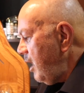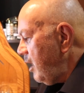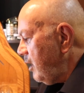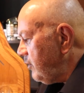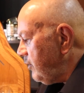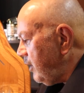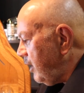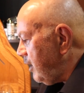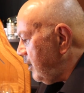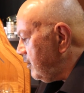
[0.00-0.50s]

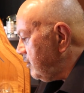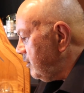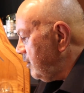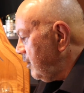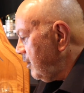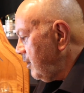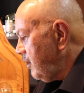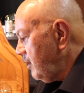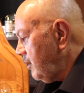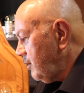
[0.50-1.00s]
and they had
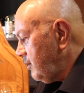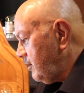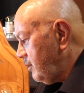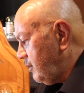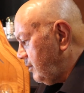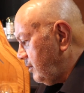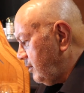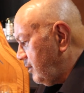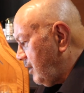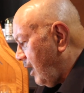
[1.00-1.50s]

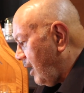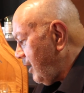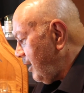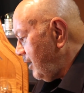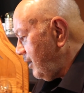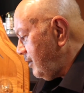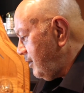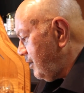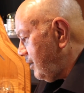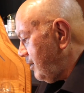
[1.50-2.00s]

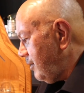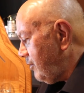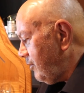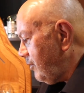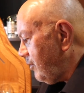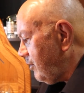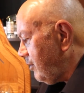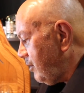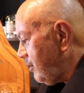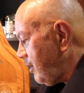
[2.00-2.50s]
dyed
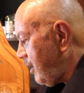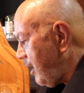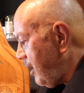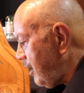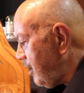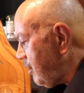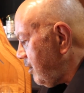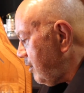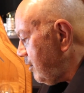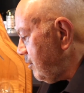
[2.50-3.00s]
their
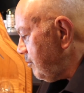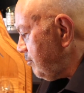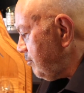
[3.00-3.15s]
hair